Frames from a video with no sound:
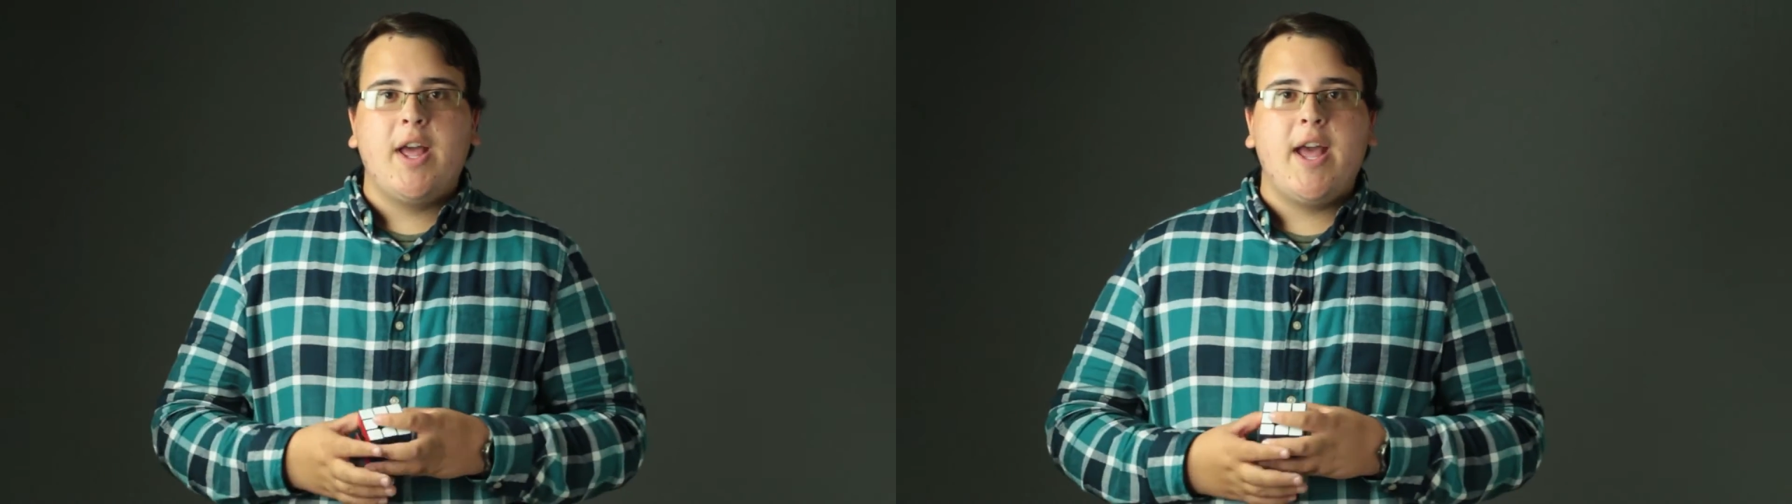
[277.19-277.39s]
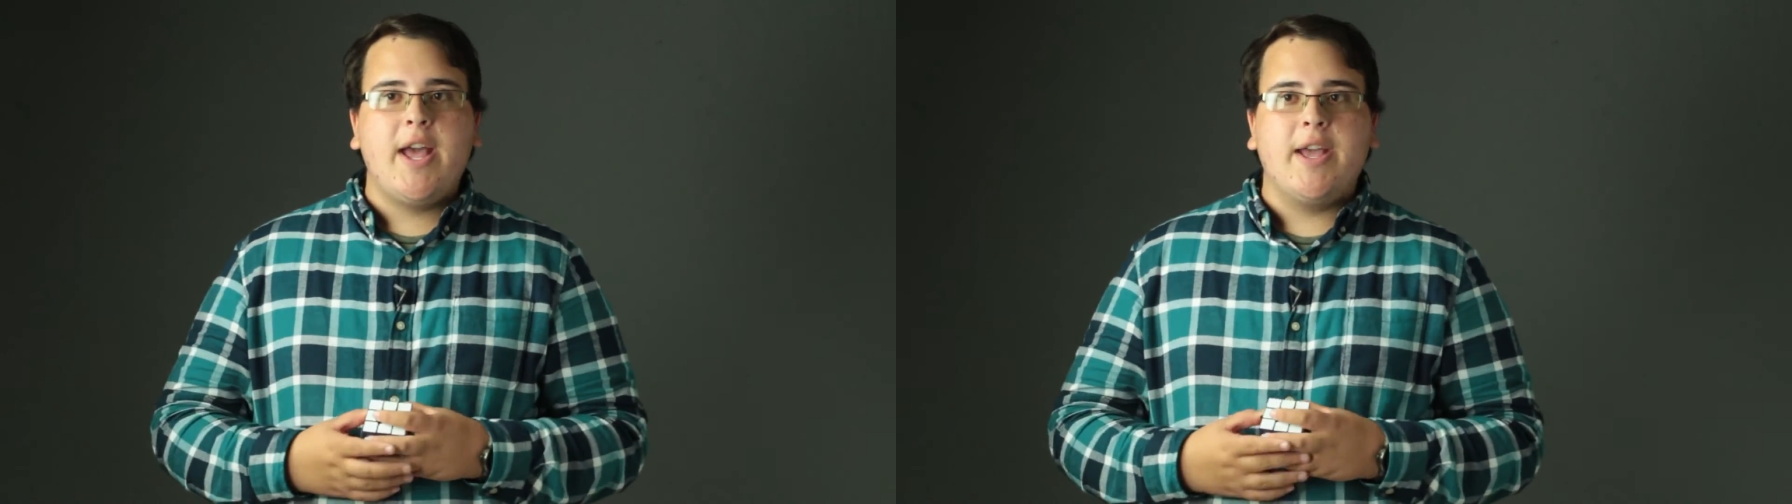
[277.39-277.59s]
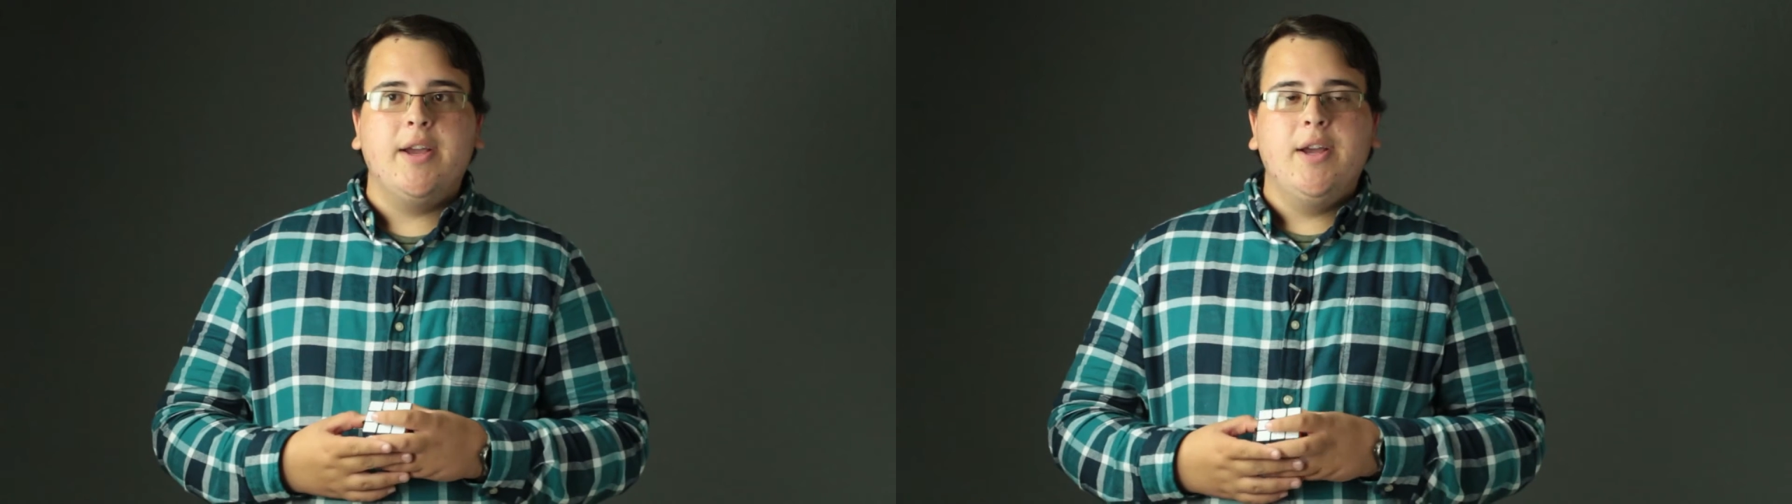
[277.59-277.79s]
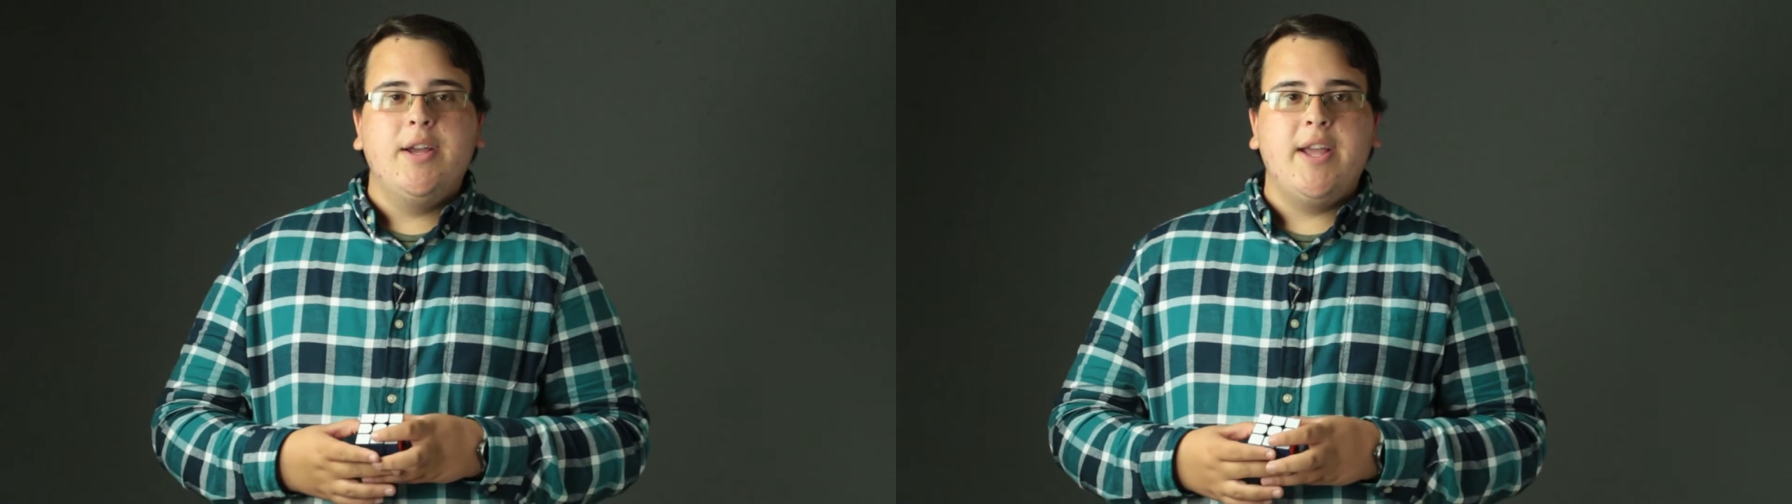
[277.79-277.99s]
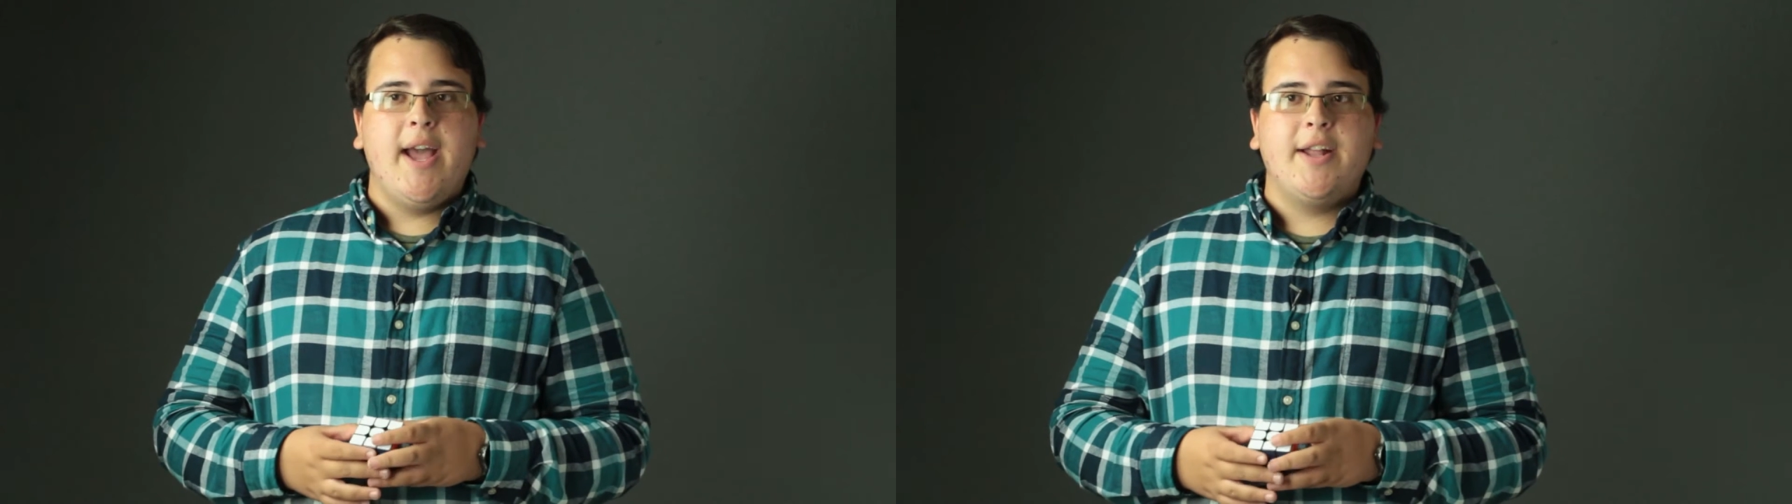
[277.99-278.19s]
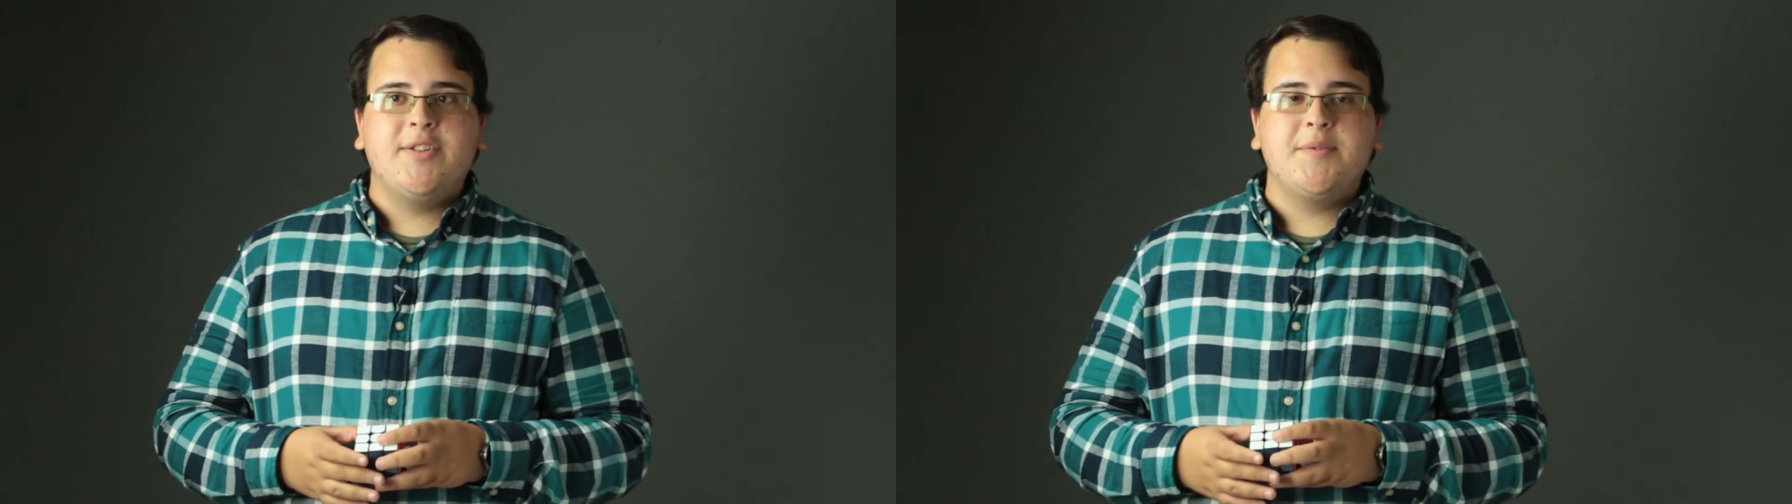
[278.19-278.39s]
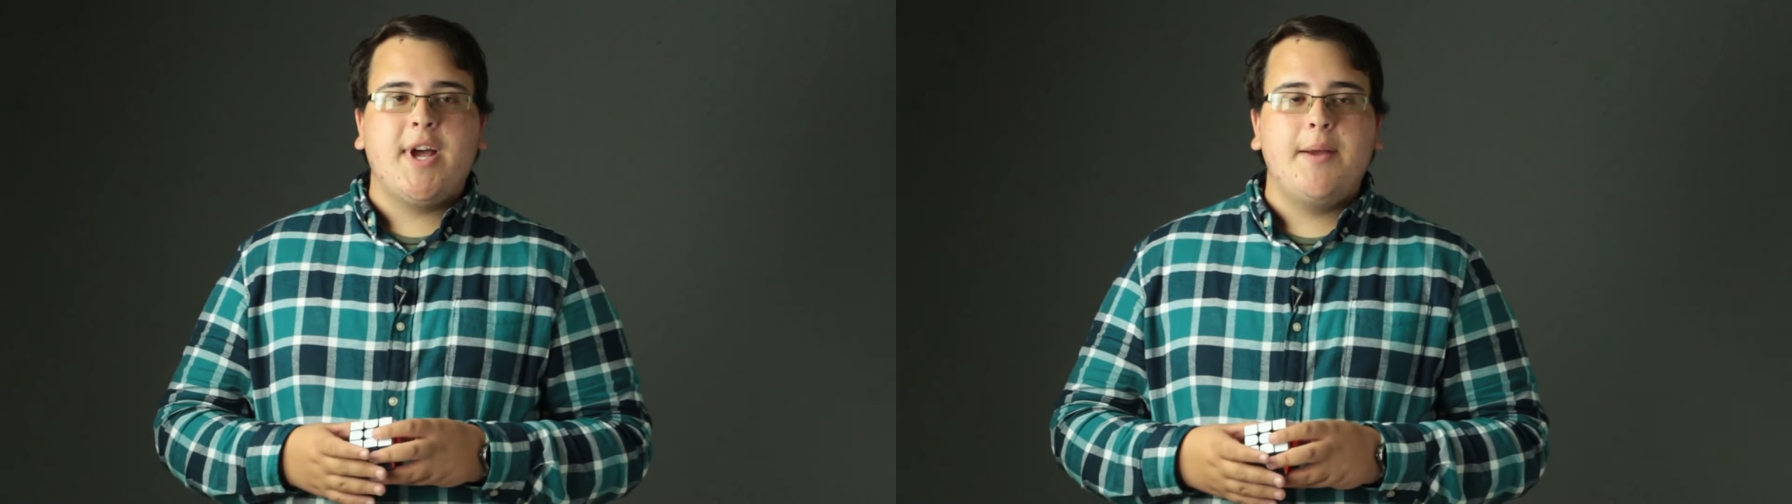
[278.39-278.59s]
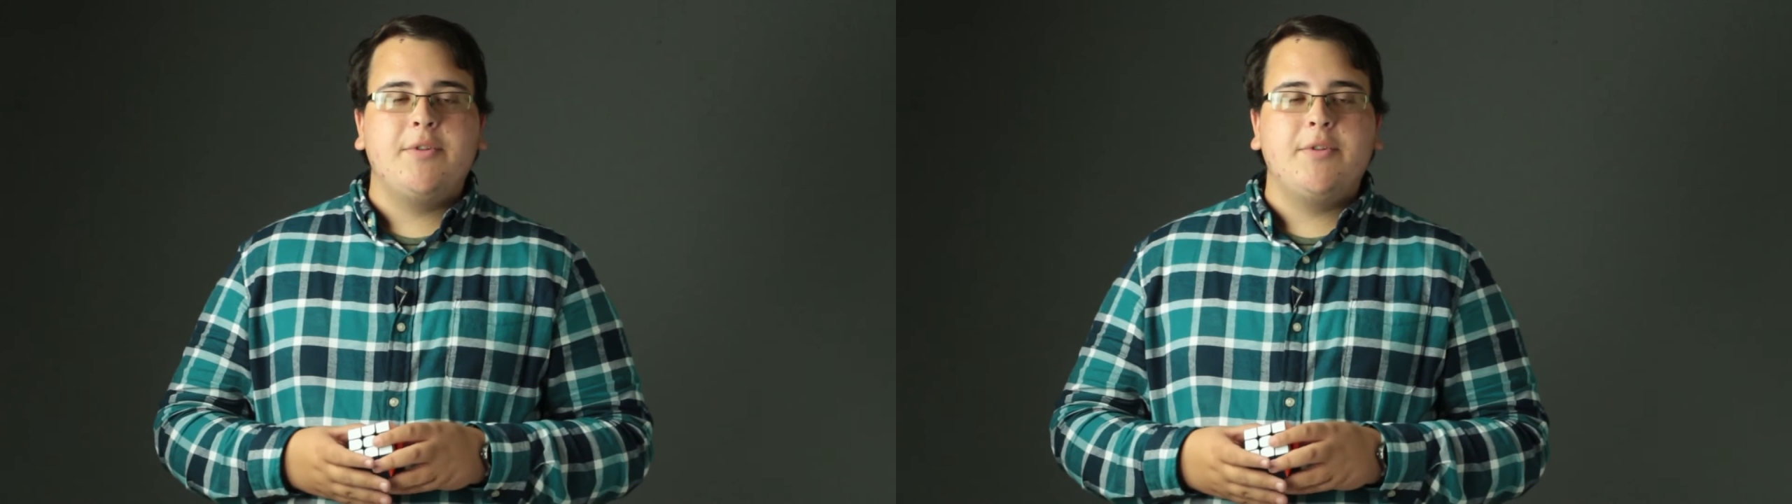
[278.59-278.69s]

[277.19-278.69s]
Hey, he had some time